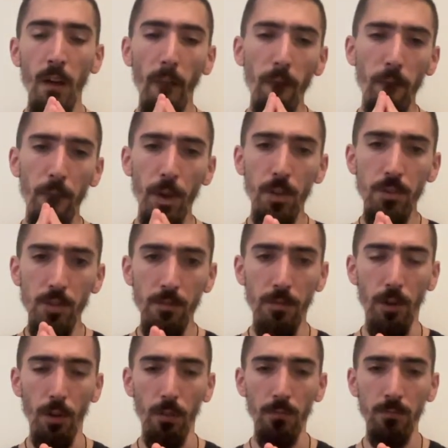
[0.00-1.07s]
First of
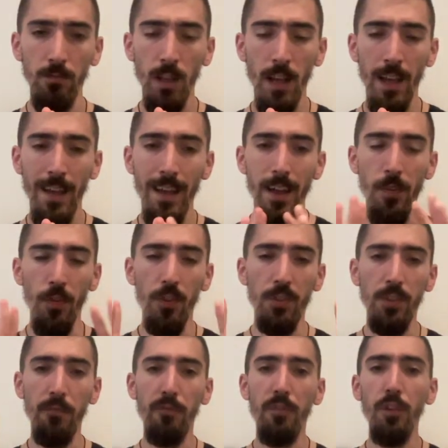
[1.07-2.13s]
all, there's
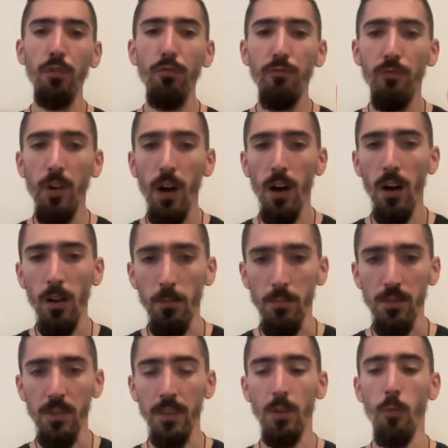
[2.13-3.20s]
a few
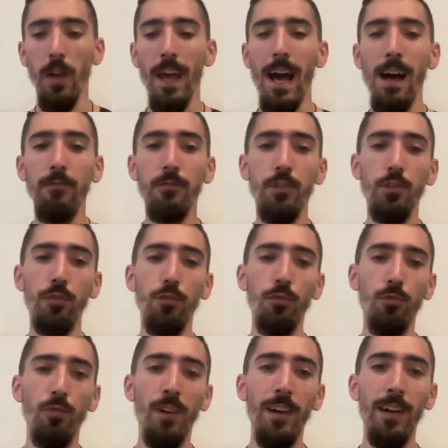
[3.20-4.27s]
verbs that we have
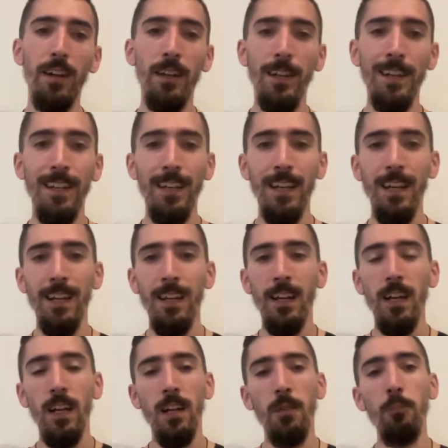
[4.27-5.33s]
to
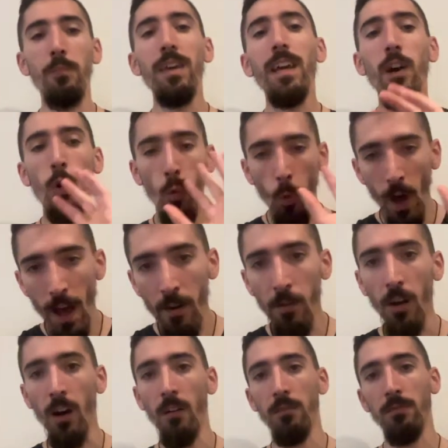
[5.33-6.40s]
be aware
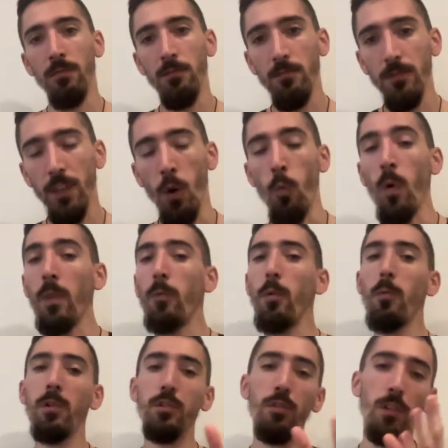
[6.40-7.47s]
of. Now, whether we
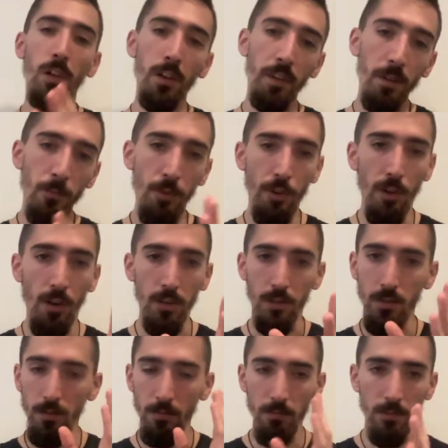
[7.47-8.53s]
want to learn them or
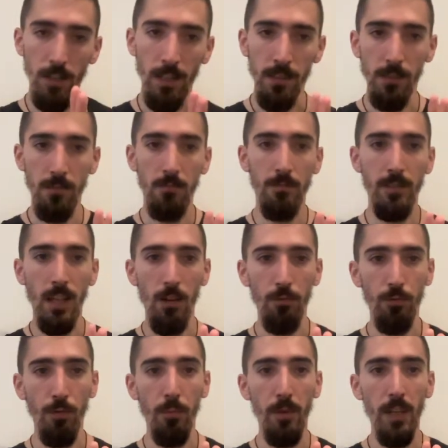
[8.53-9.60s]
not, that's down
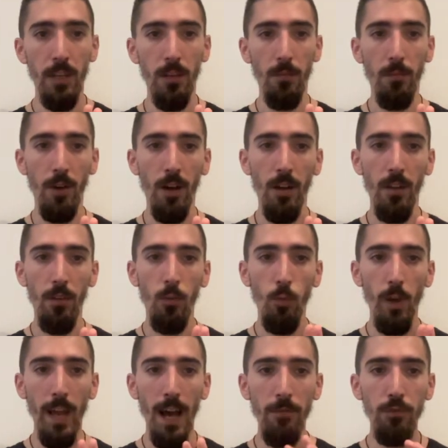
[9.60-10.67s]
to opinion, but
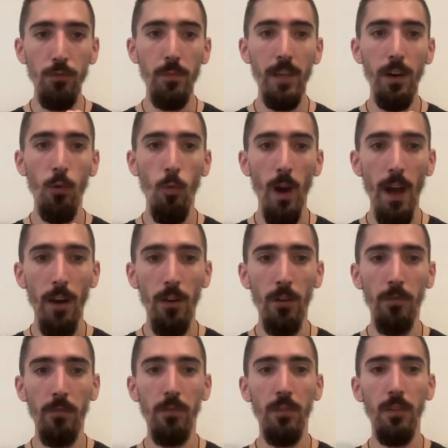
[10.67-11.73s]
we have to be aware
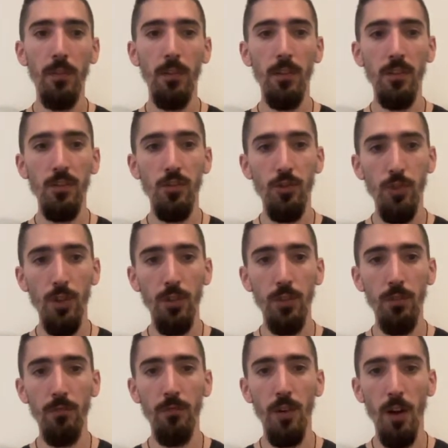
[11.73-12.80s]
of
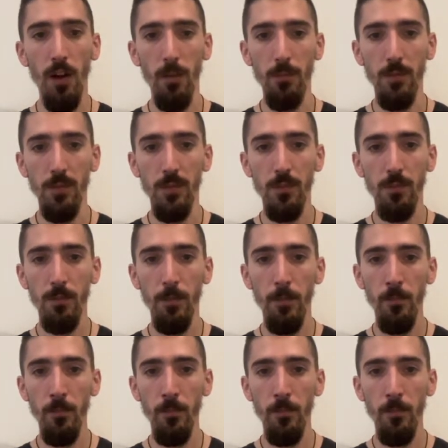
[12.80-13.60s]
certain verbs